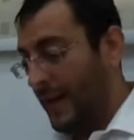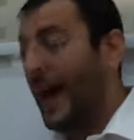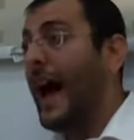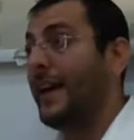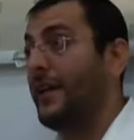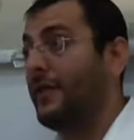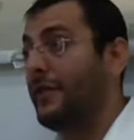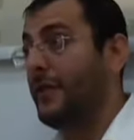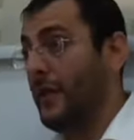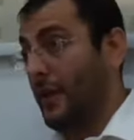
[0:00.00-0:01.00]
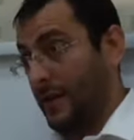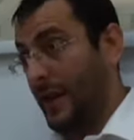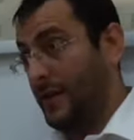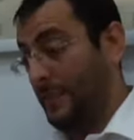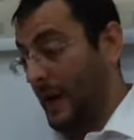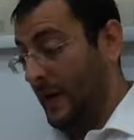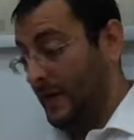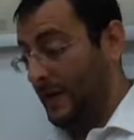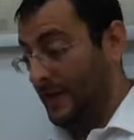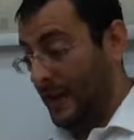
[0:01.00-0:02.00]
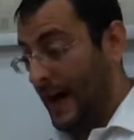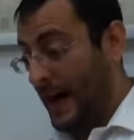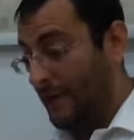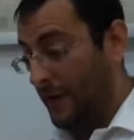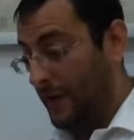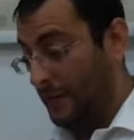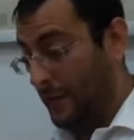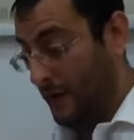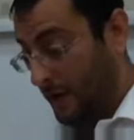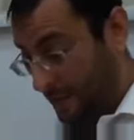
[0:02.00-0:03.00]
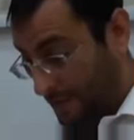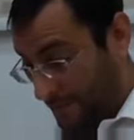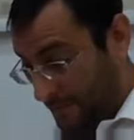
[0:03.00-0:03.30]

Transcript: Chayev. Such a person is chayev on his bor.